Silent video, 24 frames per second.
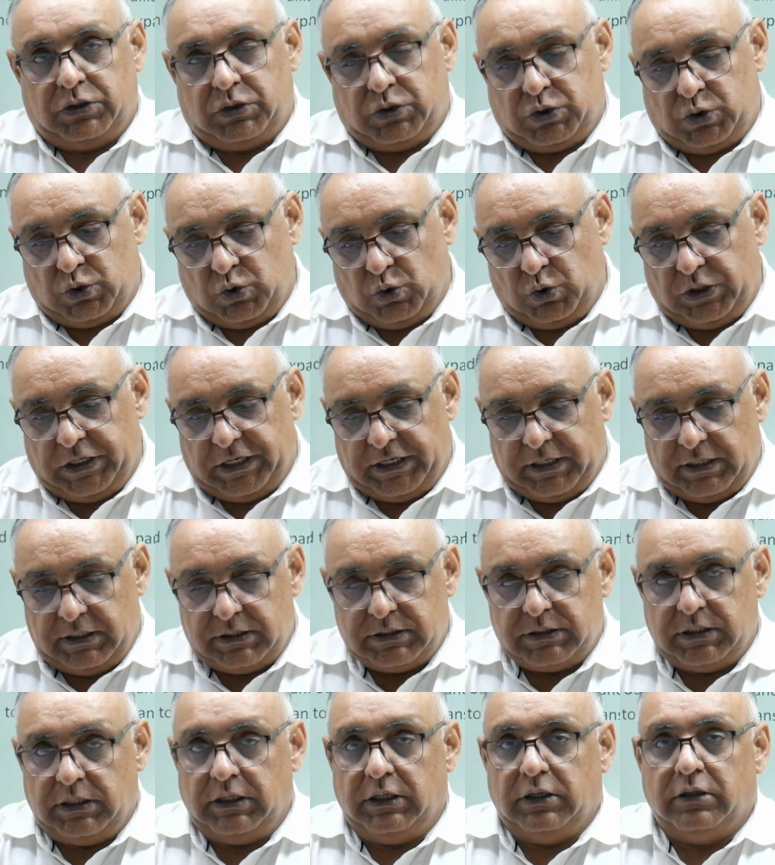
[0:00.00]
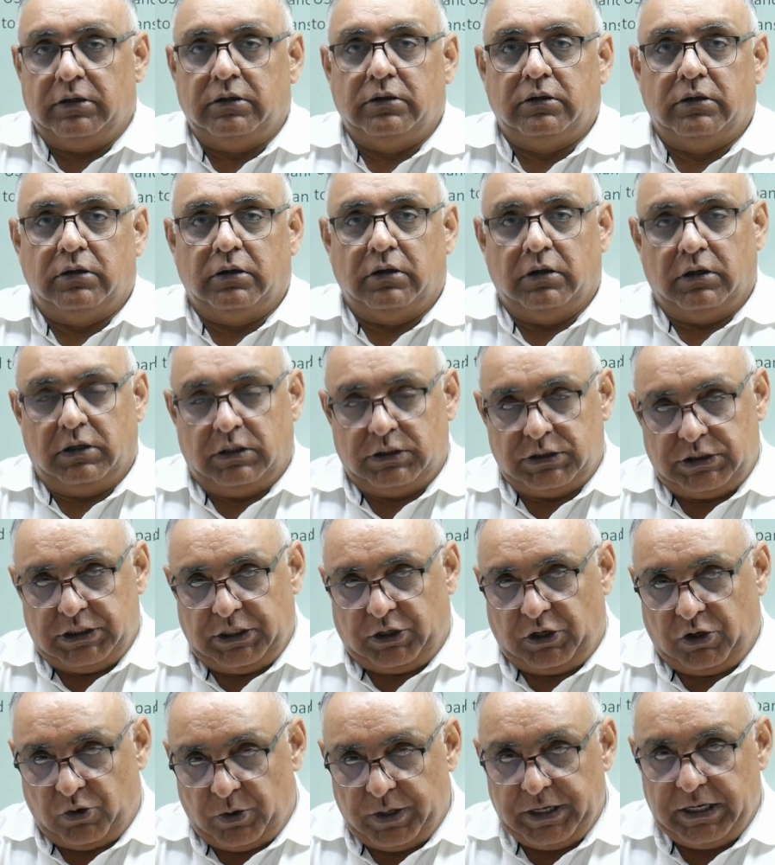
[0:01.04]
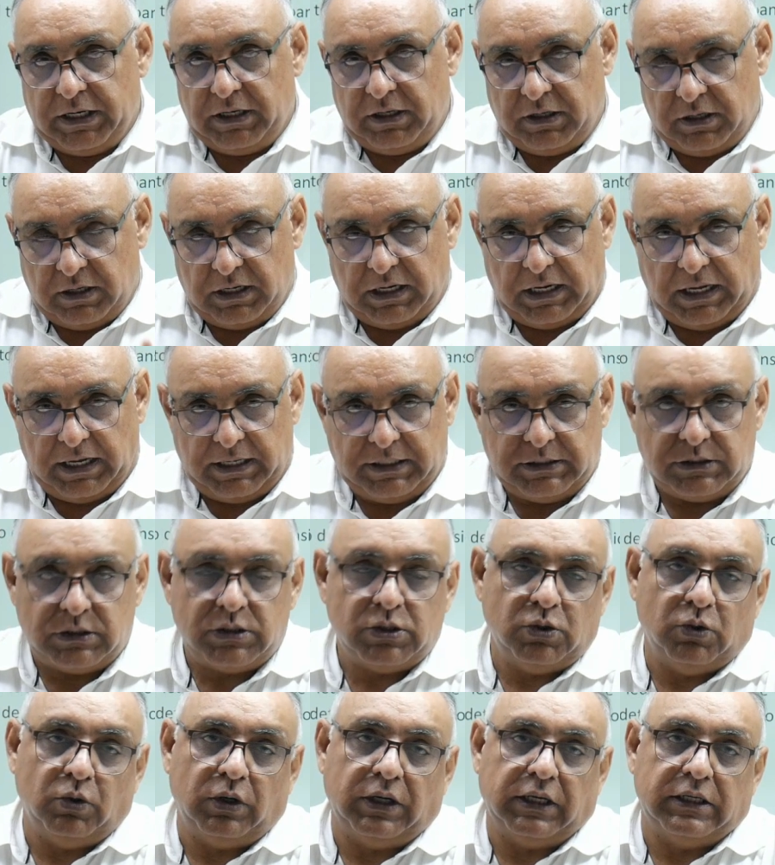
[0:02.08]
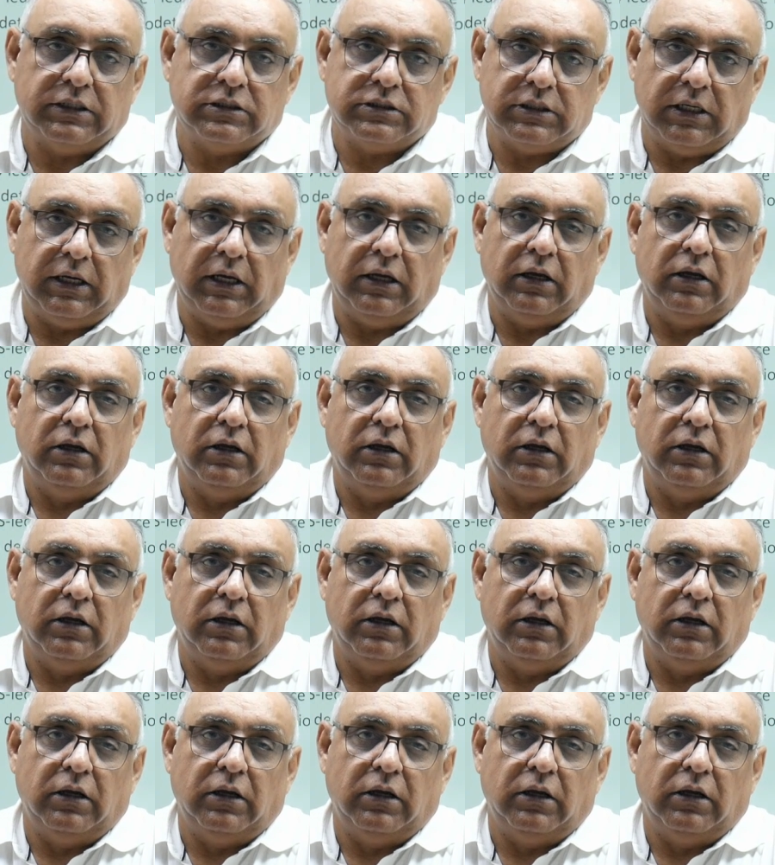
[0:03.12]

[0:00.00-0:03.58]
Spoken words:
So that is a security alliance, you can say.